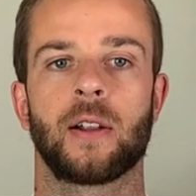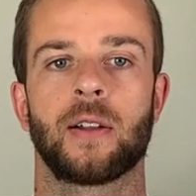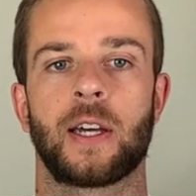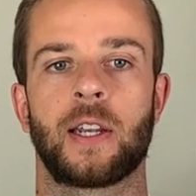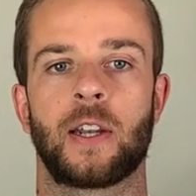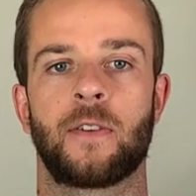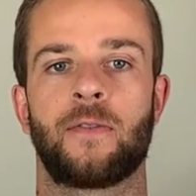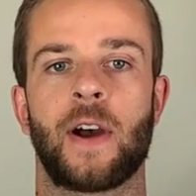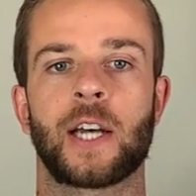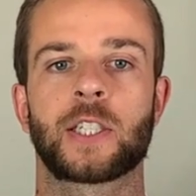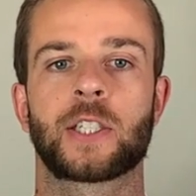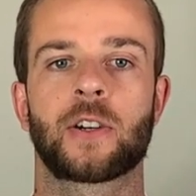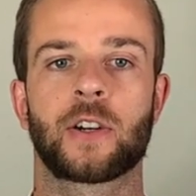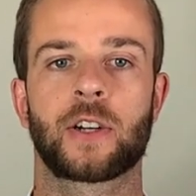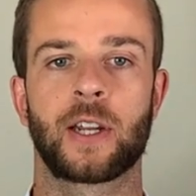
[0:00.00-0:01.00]
an
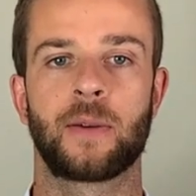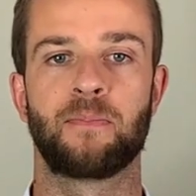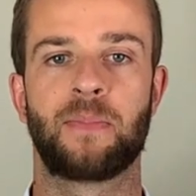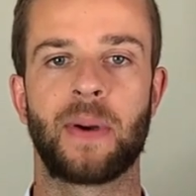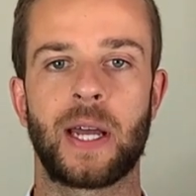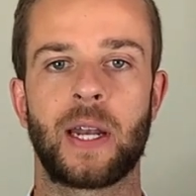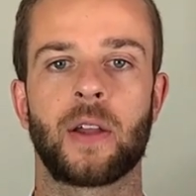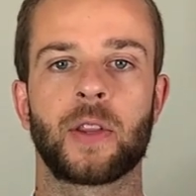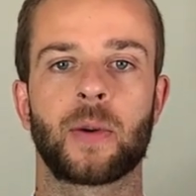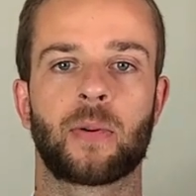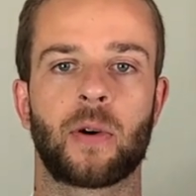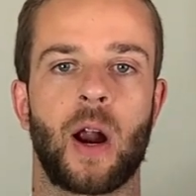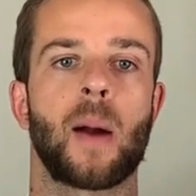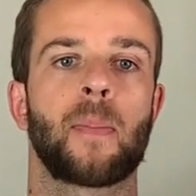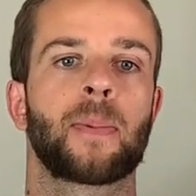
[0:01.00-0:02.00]
investor can bid on the
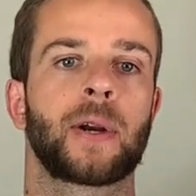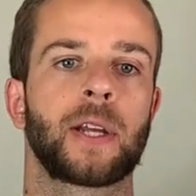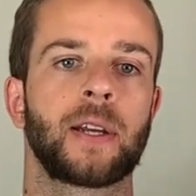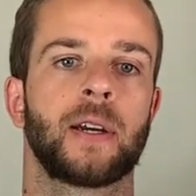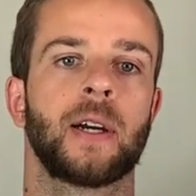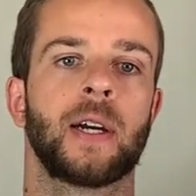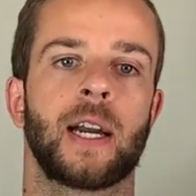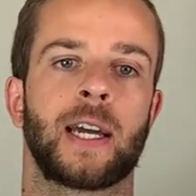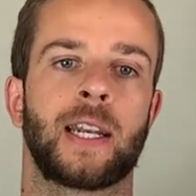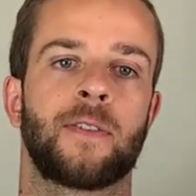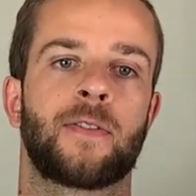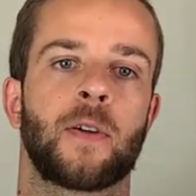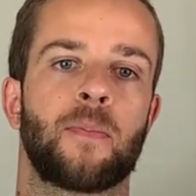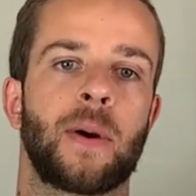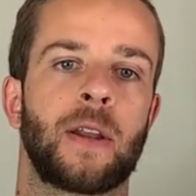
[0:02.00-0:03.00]
property, and
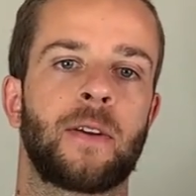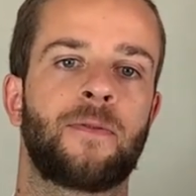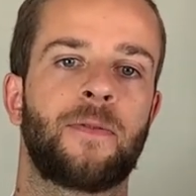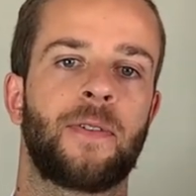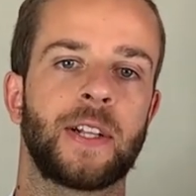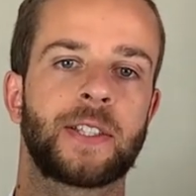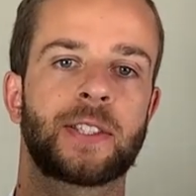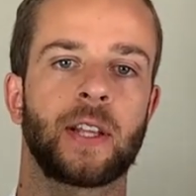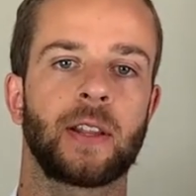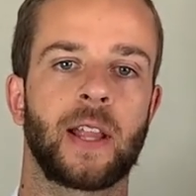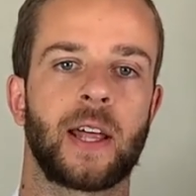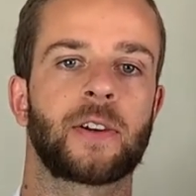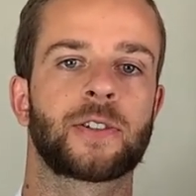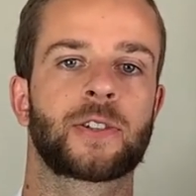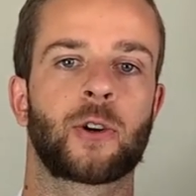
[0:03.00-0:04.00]
if the bid fits the
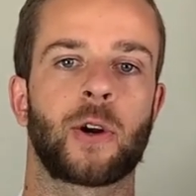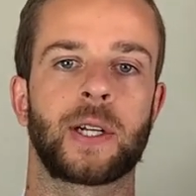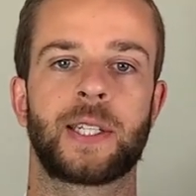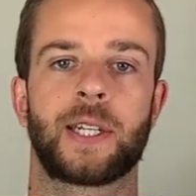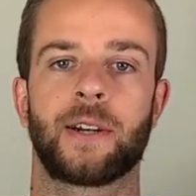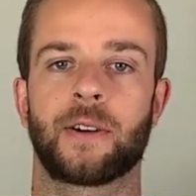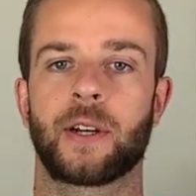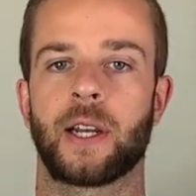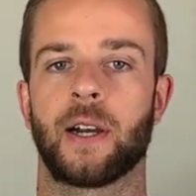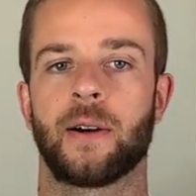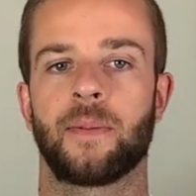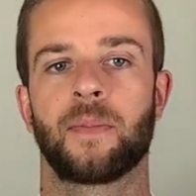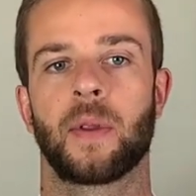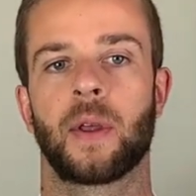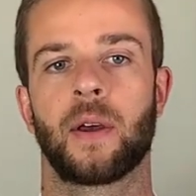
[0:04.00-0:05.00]
lender's
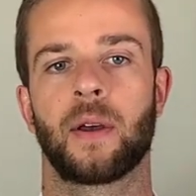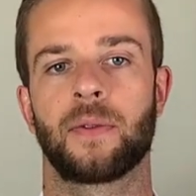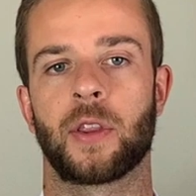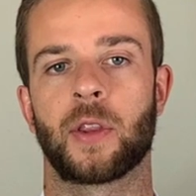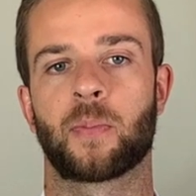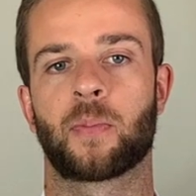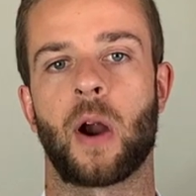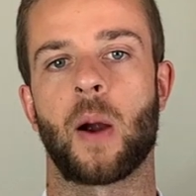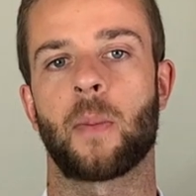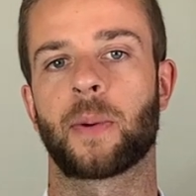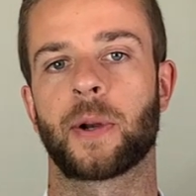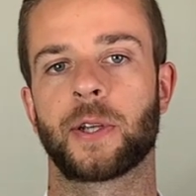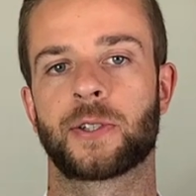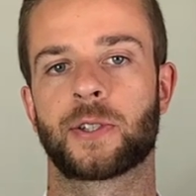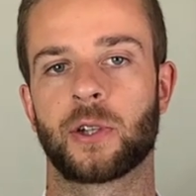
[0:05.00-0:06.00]
criteria, then the
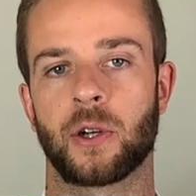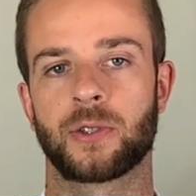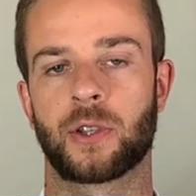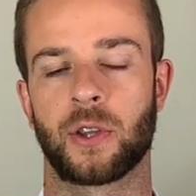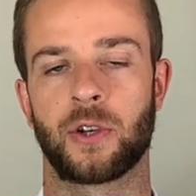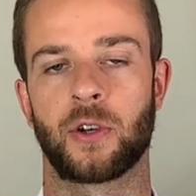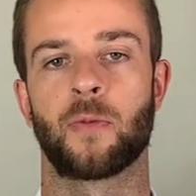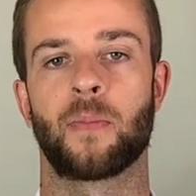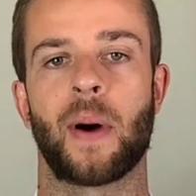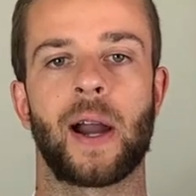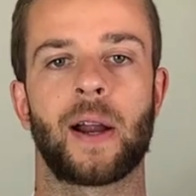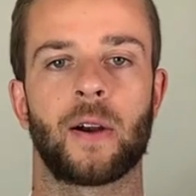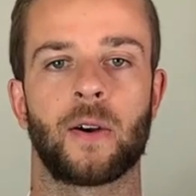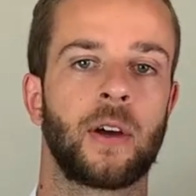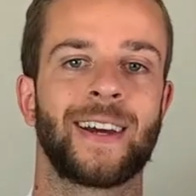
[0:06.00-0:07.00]
property is sold to the new
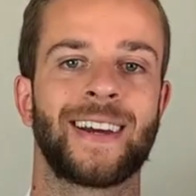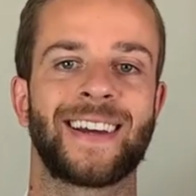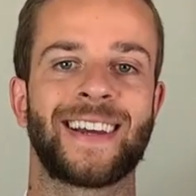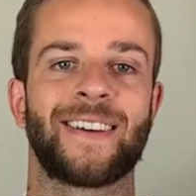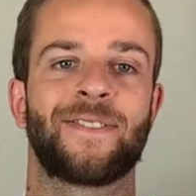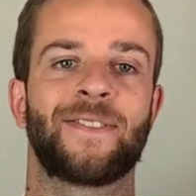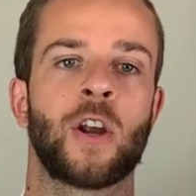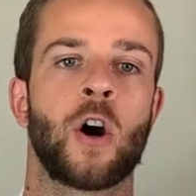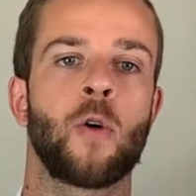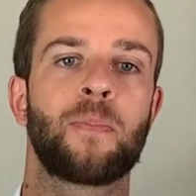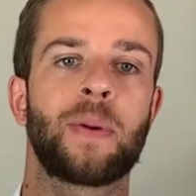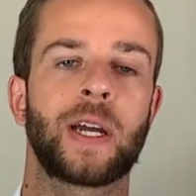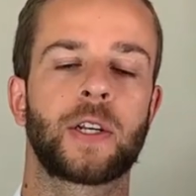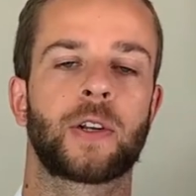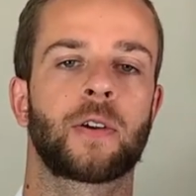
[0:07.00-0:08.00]
buyer. If no
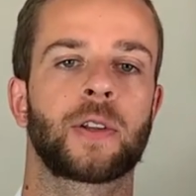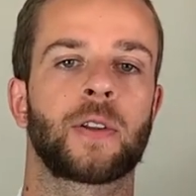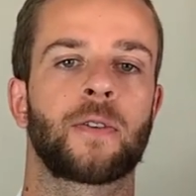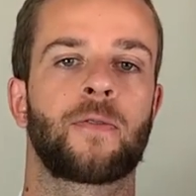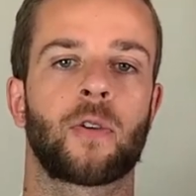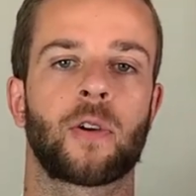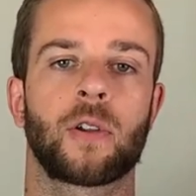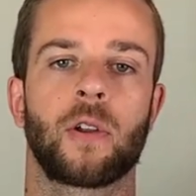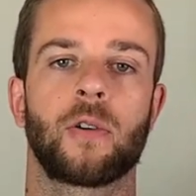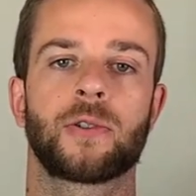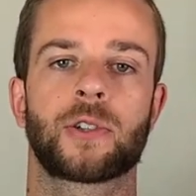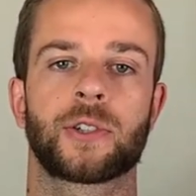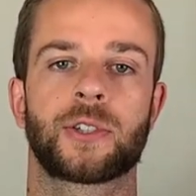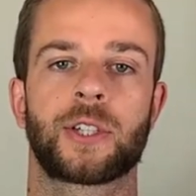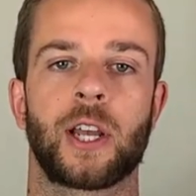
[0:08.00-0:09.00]
bid during the
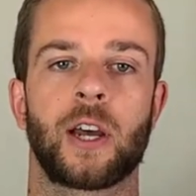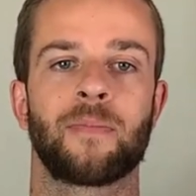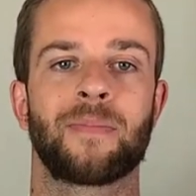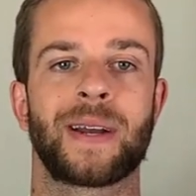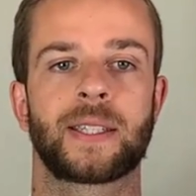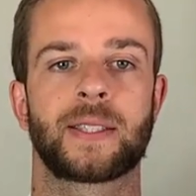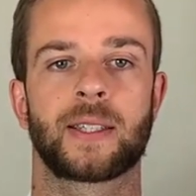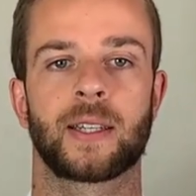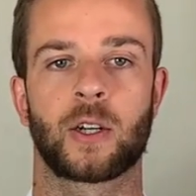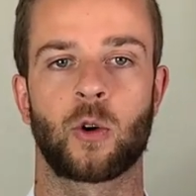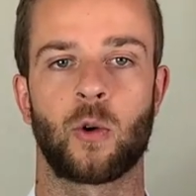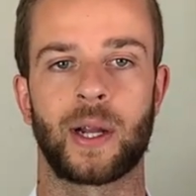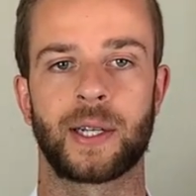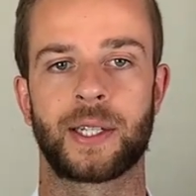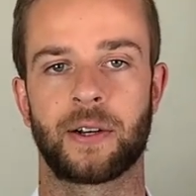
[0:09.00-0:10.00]
foreclosure sale meets the
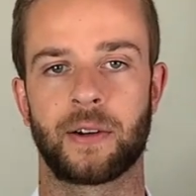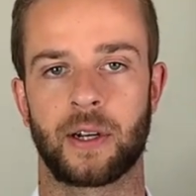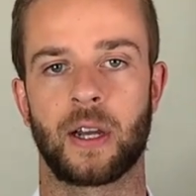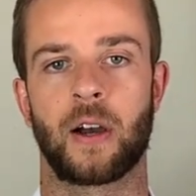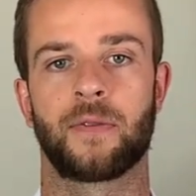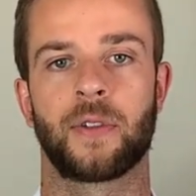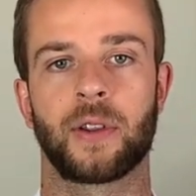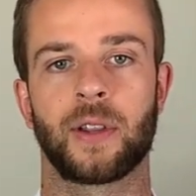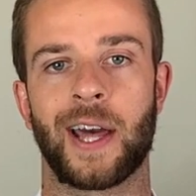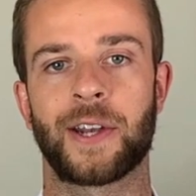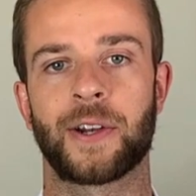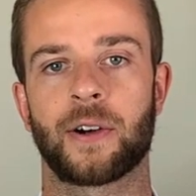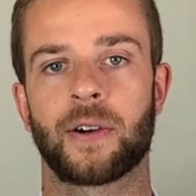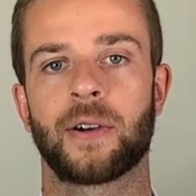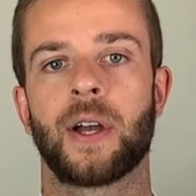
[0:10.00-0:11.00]
criteria of the
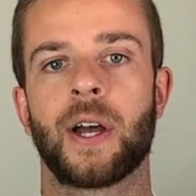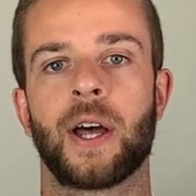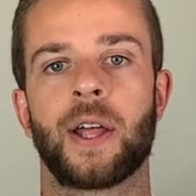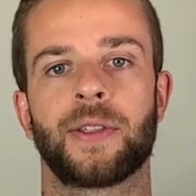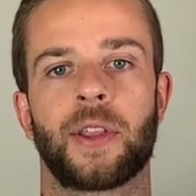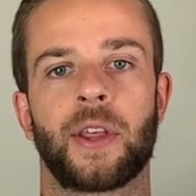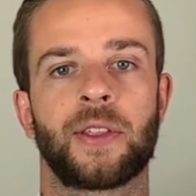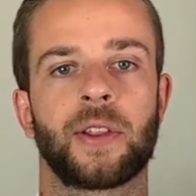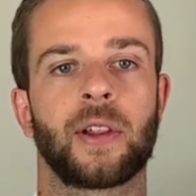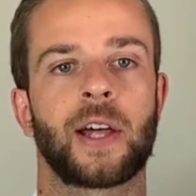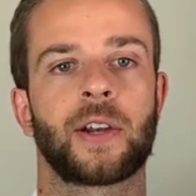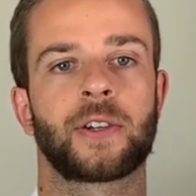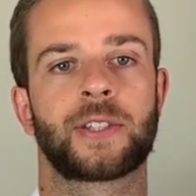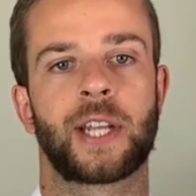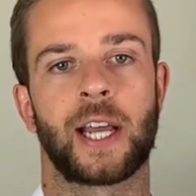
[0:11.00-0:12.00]
lender, then the
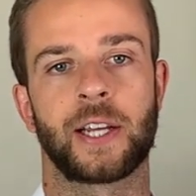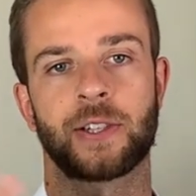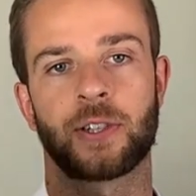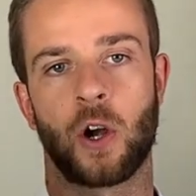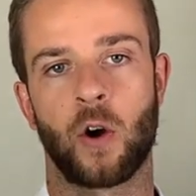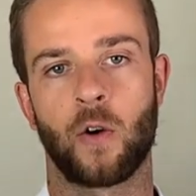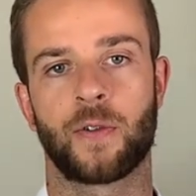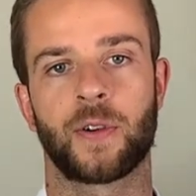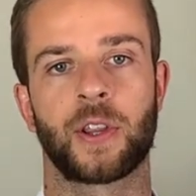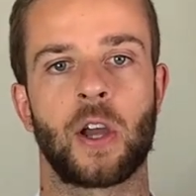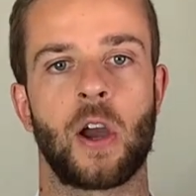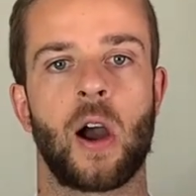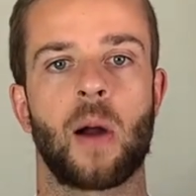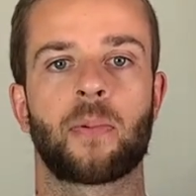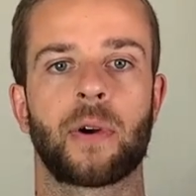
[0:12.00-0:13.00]
lender takes over the
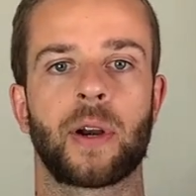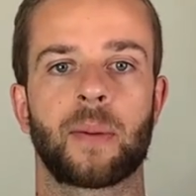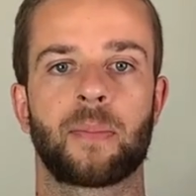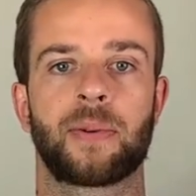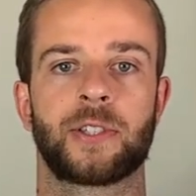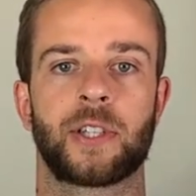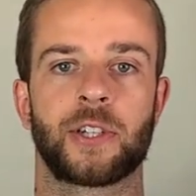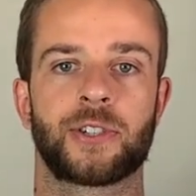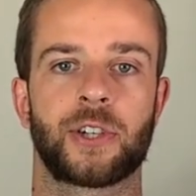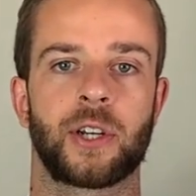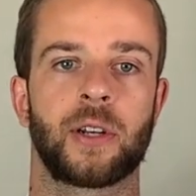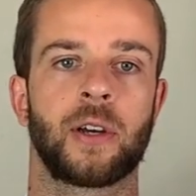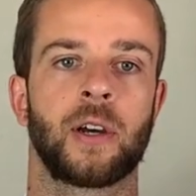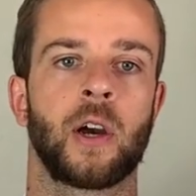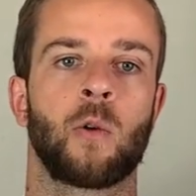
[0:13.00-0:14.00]
operating
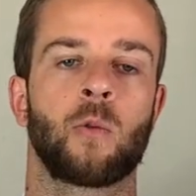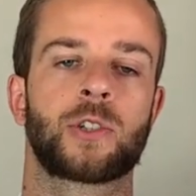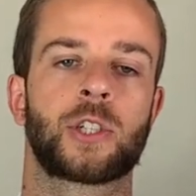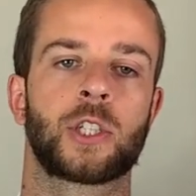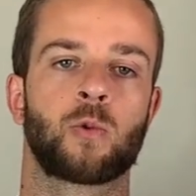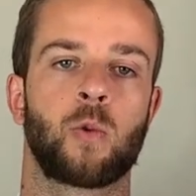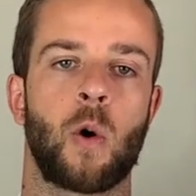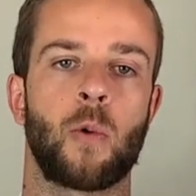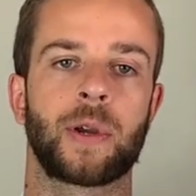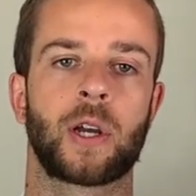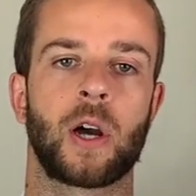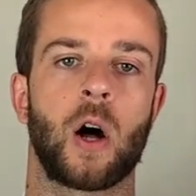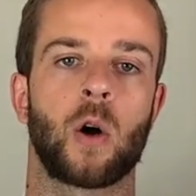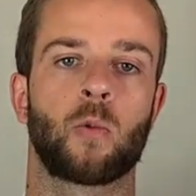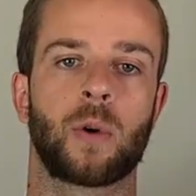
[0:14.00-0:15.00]
position, which is what we
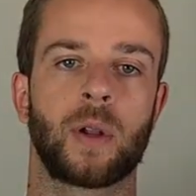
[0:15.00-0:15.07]
call real